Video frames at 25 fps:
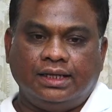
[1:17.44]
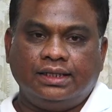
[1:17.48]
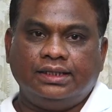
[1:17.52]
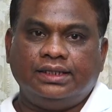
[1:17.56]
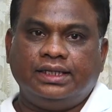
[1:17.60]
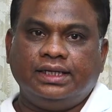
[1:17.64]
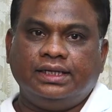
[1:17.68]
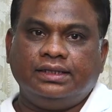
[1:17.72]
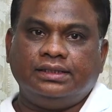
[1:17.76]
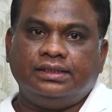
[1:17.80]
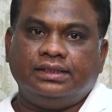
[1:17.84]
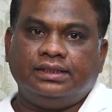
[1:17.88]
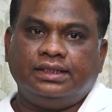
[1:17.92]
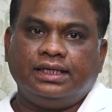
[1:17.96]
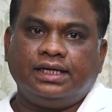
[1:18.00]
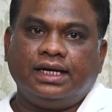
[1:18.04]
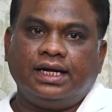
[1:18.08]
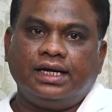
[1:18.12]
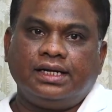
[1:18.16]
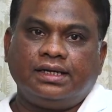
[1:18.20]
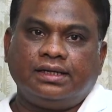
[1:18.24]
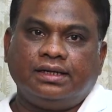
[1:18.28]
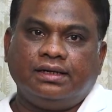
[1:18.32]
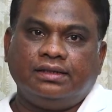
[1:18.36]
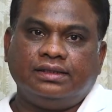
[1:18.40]
th there
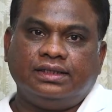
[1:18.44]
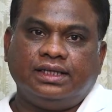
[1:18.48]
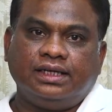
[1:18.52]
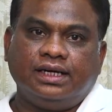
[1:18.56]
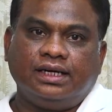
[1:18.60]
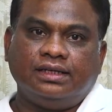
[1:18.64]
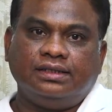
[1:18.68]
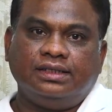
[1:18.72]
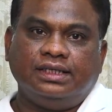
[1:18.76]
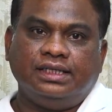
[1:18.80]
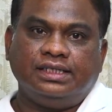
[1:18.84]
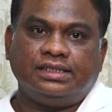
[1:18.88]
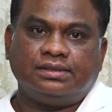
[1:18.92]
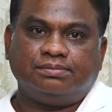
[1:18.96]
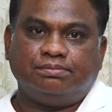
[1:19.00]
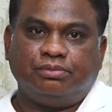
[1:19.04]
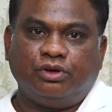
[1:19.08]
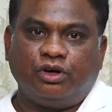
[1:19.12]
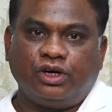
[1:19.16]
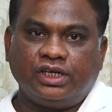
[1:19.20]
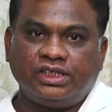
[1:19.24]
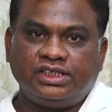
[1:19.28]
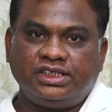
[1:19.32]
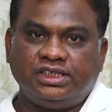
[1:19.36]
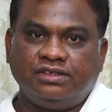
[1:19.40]
are there are these
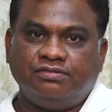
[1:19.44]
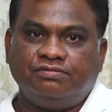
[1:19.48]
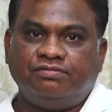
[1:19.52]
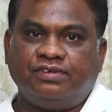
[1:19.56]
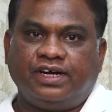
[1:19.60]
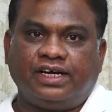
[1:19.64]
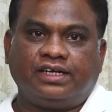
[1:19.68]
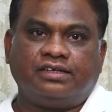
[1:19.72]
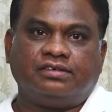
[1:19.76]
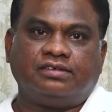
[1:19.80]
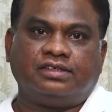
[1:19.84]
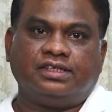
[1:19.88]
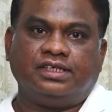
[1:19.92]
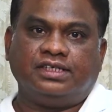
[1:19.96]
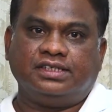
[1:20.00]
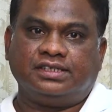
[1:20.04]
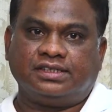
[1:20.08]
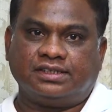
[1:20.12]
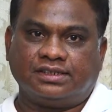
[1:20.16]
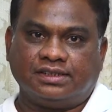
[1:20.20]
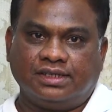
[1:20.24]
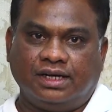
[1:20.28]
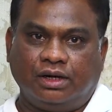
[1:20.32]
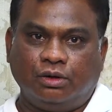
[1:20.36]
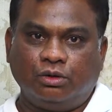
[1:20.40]
production factories
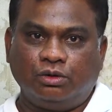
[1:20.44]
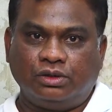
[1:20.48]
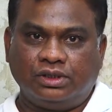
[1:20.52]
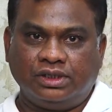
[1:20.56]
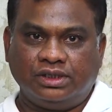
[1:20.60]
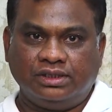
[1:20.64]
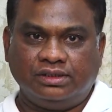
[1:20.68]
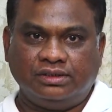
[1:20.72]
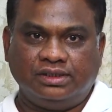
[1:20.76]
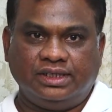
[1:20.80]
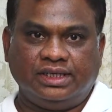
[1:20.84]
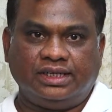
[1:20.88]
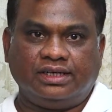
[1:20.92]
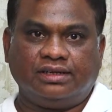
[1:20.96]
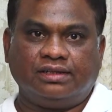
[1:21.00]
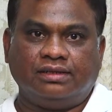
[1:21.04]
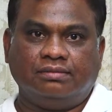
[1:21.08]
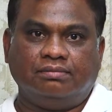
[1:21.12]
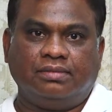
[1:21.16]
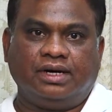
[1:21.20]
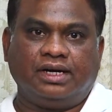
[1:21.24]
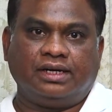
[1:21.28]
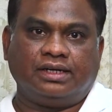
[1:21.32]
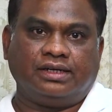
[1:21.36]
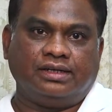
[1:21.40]
out there in the
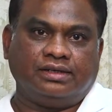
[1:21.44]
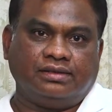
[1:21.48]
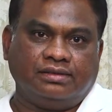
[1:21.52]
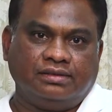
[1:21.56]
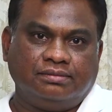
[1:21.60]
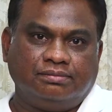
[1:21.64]
market.